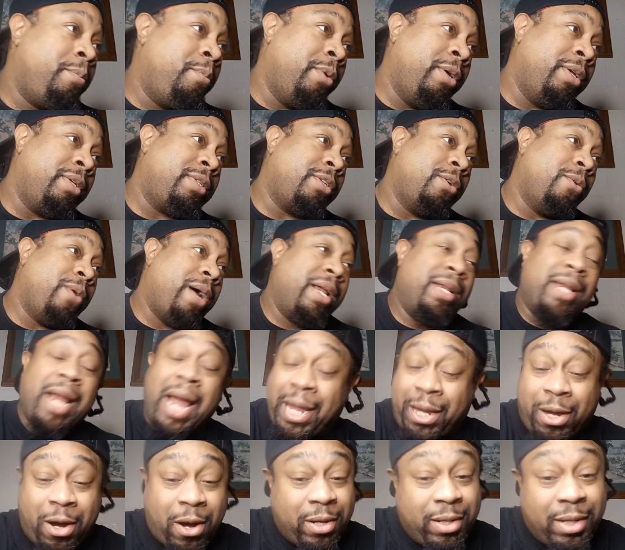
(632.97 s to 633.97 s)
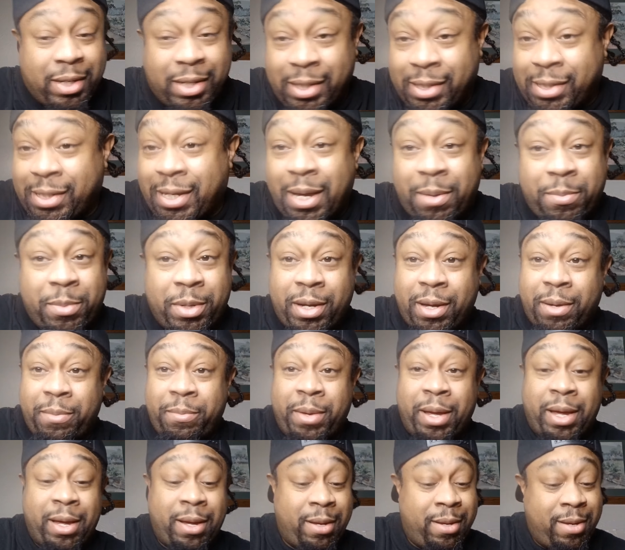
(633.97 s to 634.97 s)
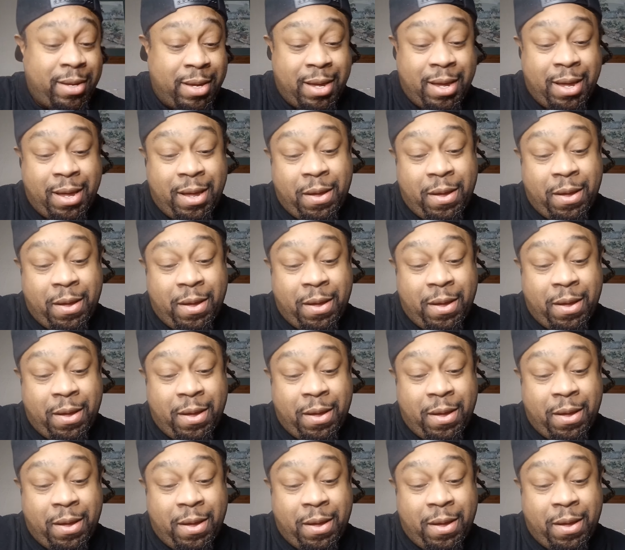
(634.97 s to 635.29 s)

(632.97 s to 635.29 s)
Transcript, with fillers: But so I like all of this coming up, man.